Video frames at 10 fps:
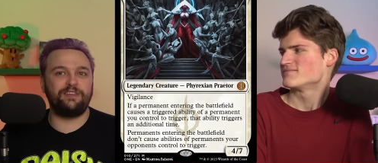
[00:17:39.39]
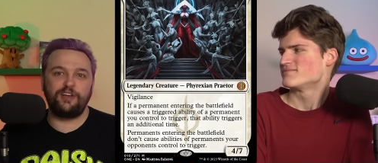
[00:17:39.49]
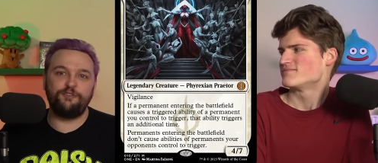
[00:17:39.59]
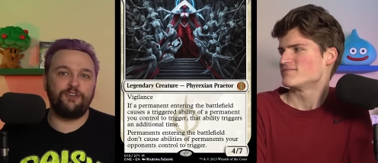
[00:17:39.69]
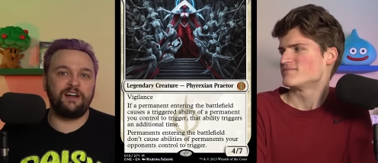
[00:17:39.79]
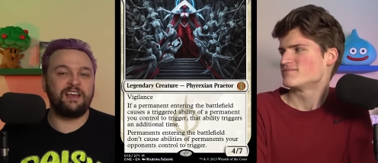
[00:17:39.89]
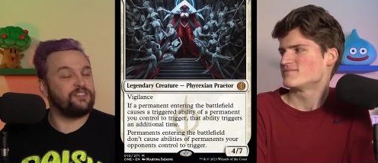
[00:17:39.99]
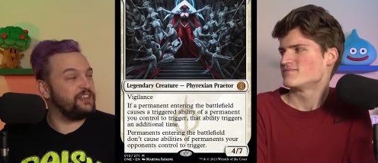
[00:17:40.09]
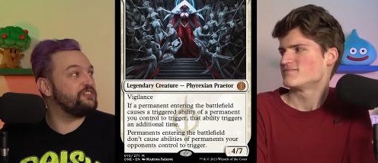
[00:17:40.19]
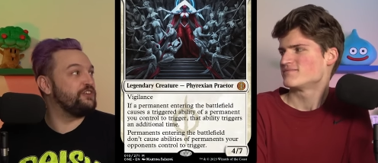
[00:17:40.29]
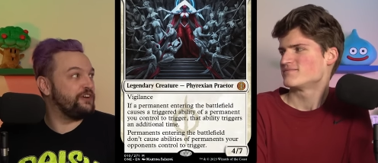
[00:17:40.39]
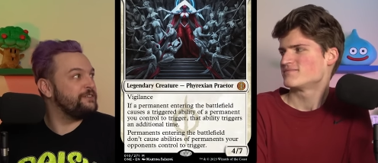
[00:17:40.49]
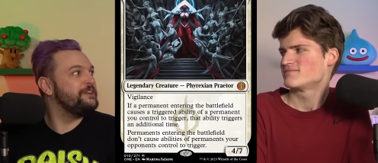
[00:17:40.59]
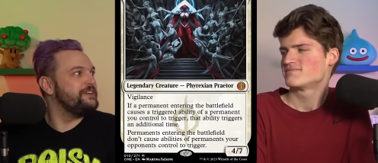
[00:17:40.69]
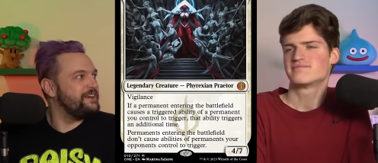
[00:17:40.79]
Speaker 1: unfun as it is good.
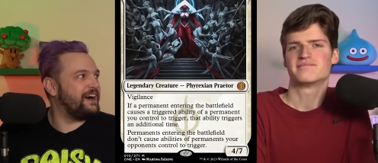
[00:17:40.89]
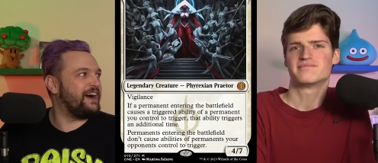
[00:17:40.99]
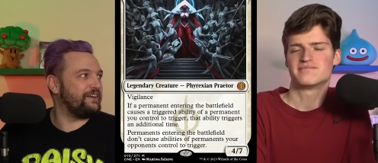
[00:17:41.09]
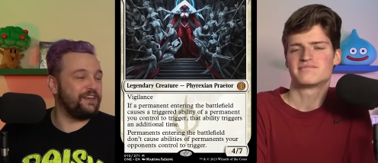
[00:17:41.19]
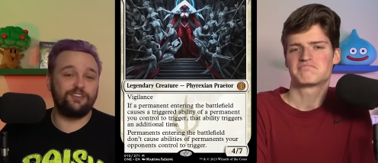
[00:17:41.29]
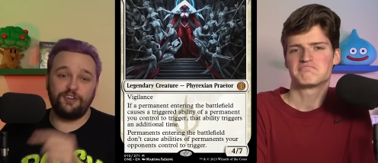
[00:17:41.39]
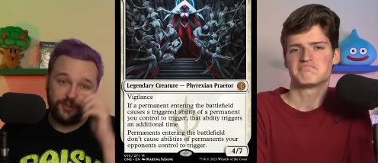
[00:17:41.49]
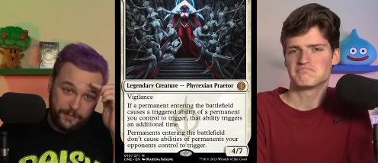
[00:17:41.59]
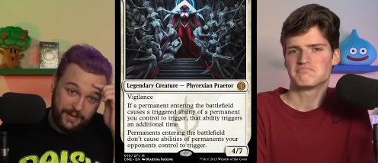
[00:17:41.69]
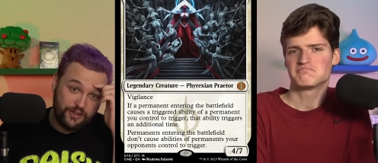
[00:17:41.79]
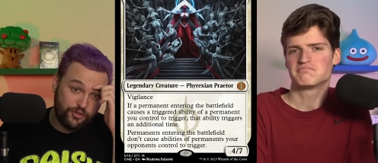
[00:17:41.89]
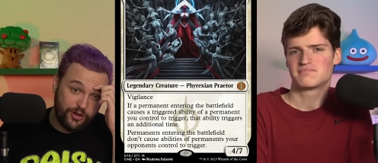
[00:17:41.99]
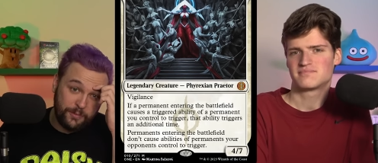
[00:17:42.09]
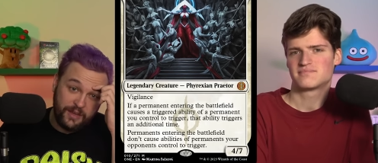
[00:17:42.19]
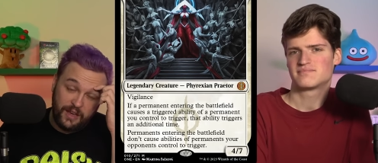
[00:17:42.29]
Uh, it's going to be an
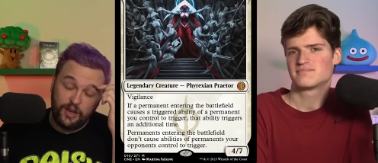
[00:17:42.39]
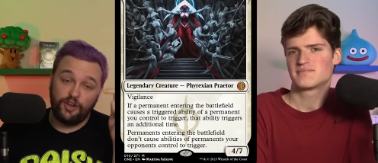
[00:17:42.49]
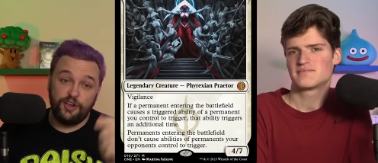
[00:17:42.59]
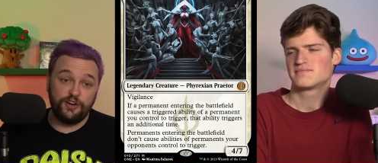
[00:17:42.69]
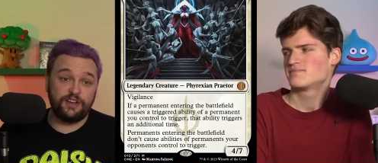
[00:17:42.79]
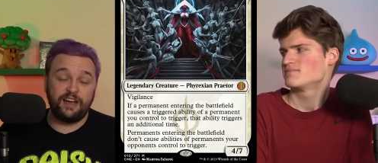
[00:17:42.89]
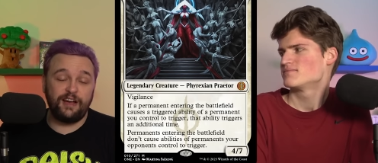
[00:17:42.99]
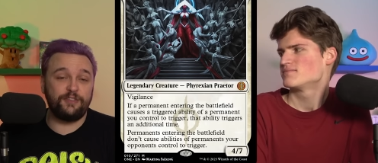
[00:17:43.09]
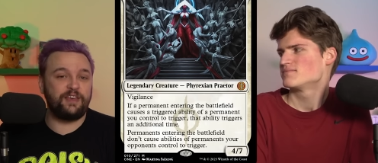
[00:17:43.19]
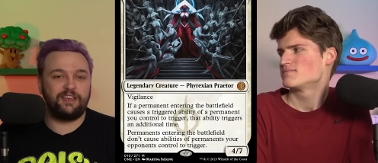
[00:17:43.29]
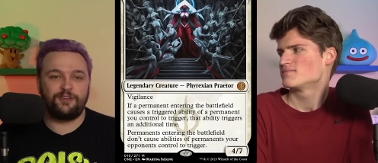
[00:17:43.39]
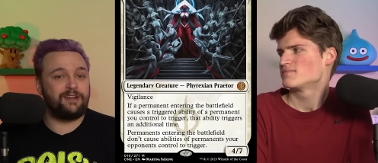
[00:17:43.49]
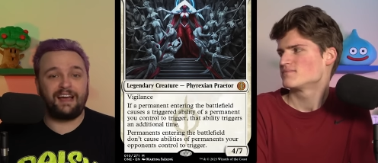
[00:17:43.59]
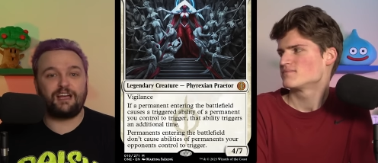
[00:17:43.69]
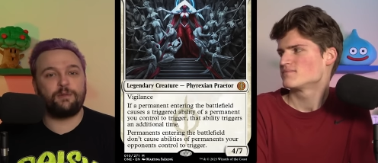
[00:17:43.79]
extremely good card that you're
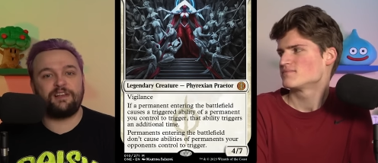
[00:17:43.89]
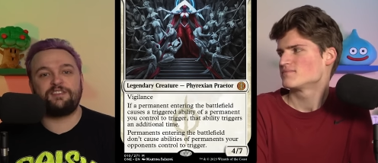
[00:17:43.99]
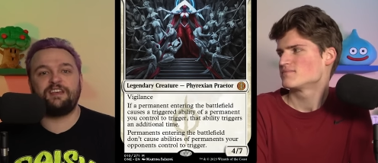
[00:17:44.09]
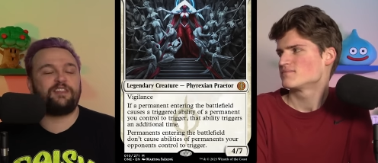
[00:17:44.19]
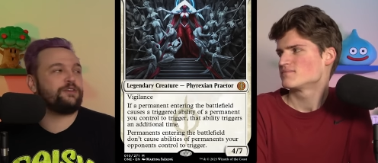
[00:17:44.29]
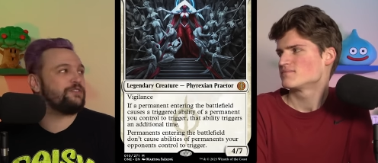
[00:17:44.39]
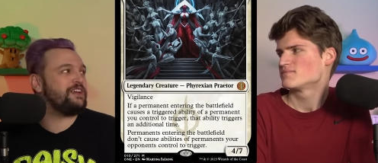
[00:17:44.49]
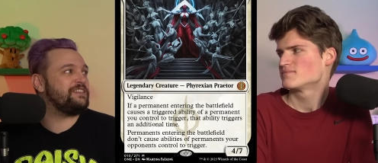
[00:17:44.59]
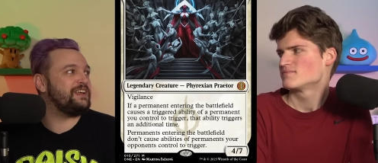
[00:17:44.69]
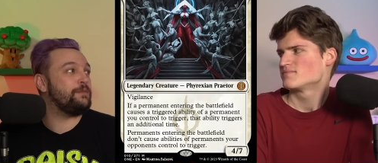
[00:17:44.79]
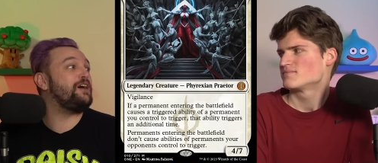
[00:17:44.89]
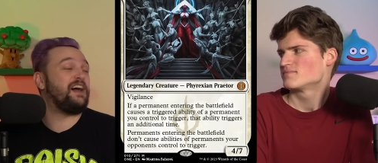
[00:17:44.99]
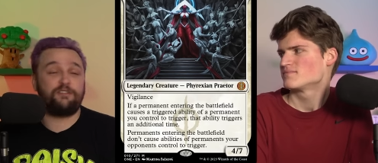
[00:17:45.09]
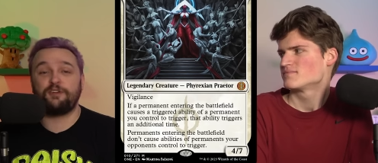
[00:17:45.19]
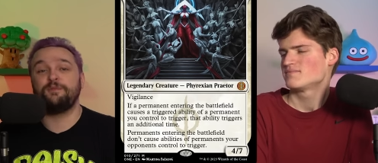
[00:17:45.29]
not gonna want to see on the other side of the table
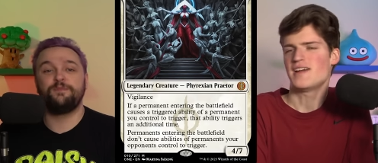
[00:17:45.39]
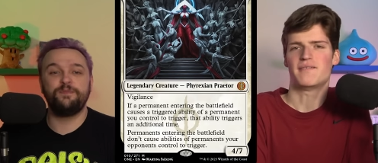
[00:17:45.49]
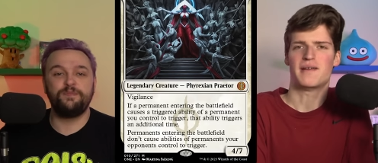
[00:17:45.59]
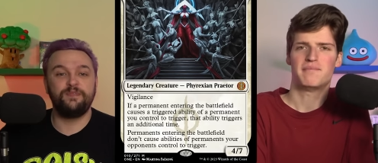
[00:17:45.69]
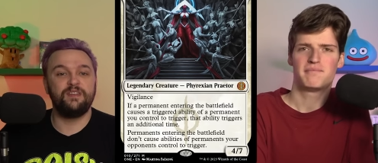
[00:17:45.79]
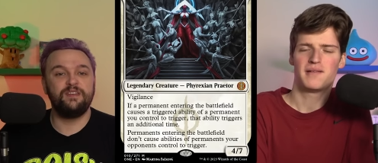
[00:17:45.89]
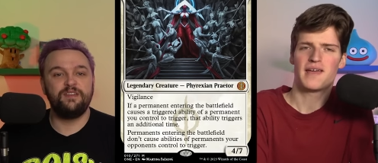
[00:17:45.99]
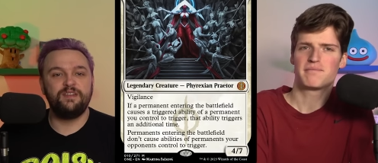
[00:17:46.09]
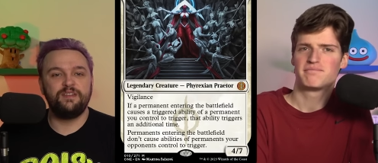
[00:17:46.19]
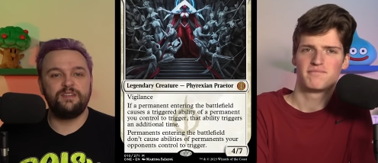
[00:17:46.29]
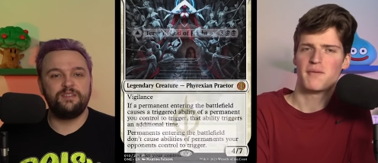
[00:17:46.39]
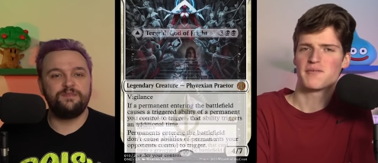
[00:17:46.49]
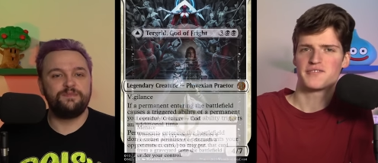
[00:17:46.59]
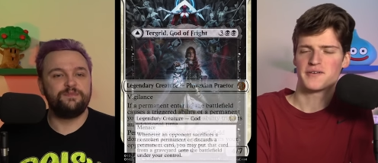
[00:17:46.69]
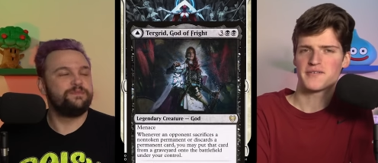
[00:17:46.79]
ever.
Speaker 2: Yeah, right. But like,
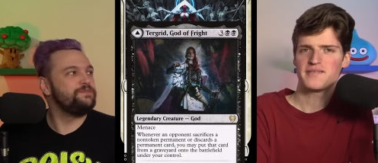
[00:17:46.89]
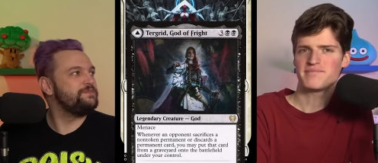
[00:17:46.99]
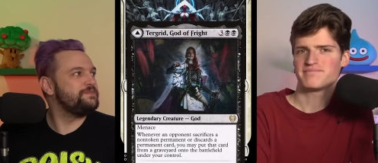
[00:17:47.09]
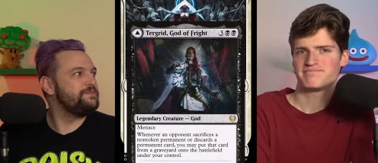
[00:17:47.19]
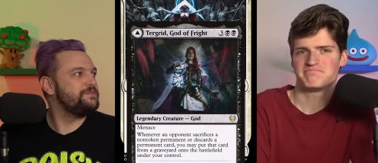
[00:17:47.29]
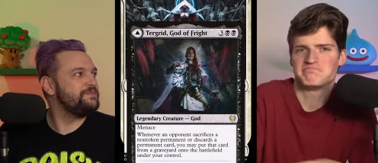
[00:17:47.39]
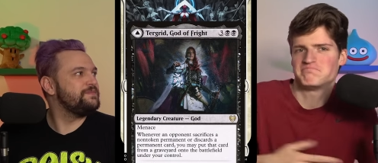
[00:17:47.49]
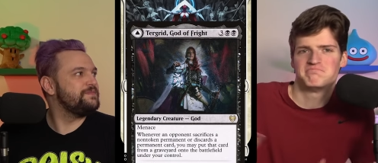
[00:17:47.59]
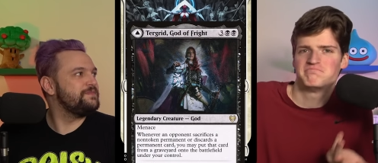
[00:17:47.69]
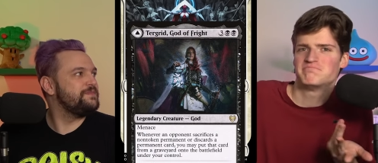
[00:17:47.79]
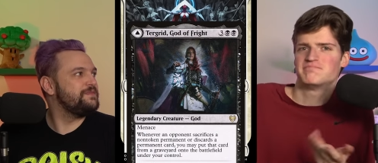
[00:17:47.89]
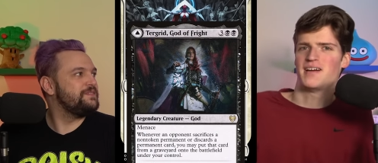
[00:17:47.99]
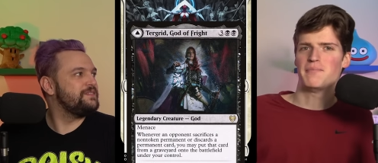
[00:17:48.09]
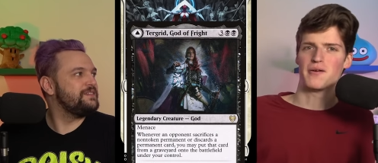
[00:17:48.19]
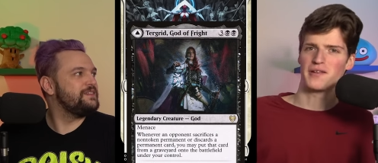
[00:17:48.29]
remember Tergrid?
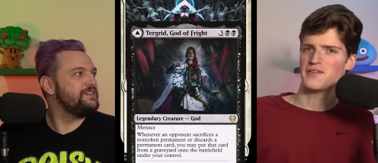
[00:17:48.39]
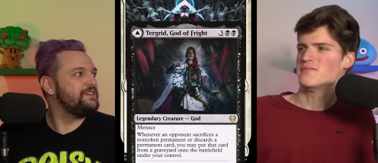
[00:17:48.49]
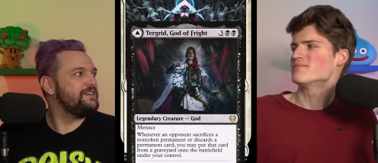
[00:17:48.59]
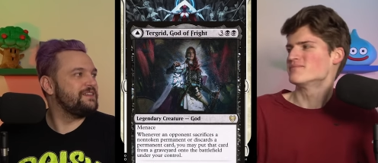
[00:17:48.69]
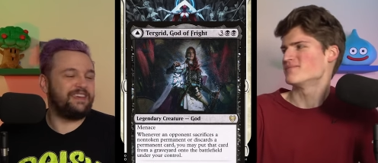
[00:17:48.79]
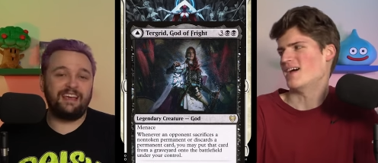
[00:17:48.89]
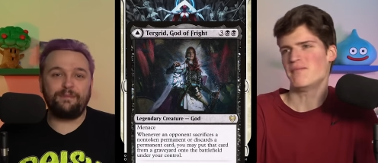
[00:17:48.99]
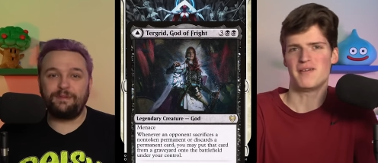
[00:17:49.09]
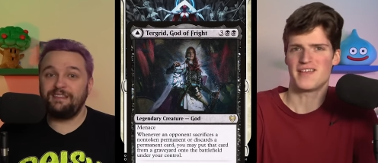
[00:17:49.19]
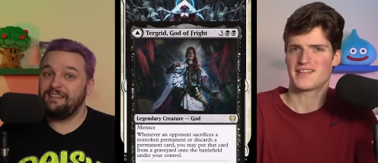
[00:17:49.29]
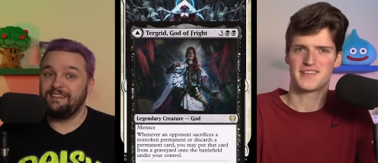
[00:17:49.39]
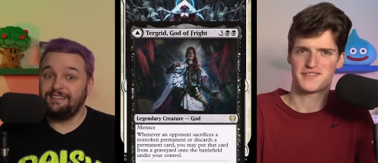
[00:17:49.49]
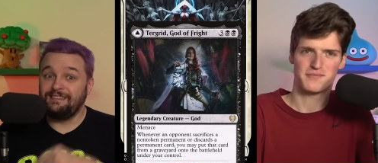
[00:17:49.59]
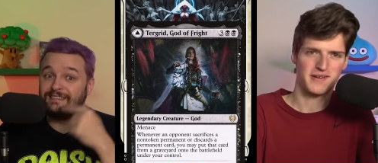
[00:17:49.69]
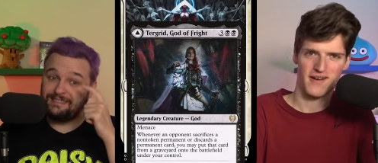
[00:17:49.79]
I barely do.
Speaker 1: Yeah, I don't play against that
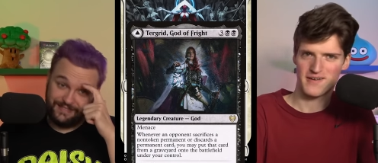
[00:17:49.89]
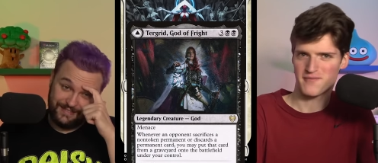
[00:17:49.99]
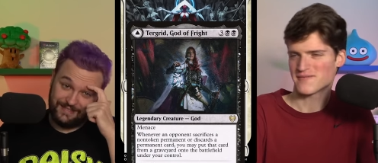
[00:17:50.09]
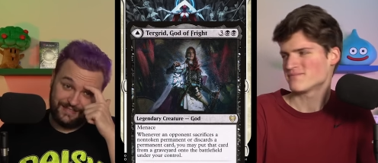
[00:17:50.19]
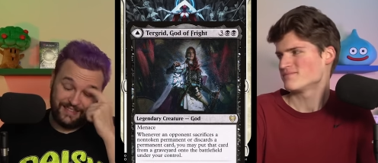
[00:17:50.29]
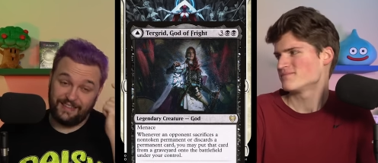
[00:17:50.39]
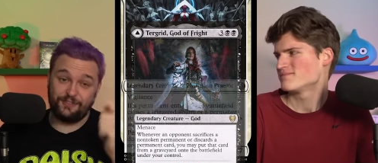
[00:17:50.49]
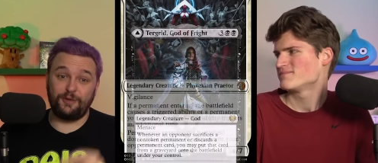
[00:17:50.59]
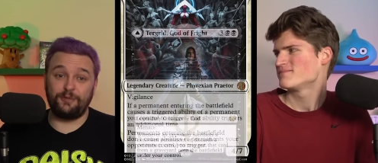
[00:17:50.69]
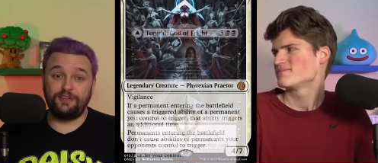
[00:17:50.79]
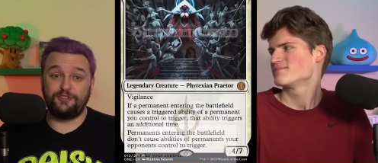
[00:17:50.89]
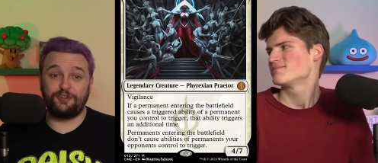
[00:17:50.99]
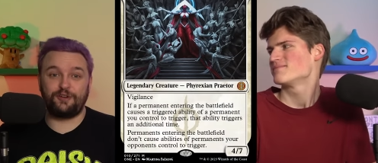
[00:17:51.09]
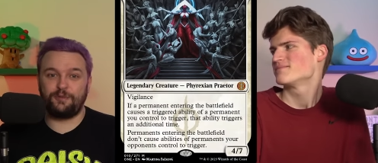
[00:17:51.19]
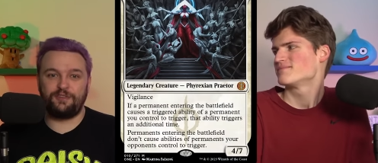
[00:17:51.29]
stupid card anymore. Yeah, the trouble is Tergrid was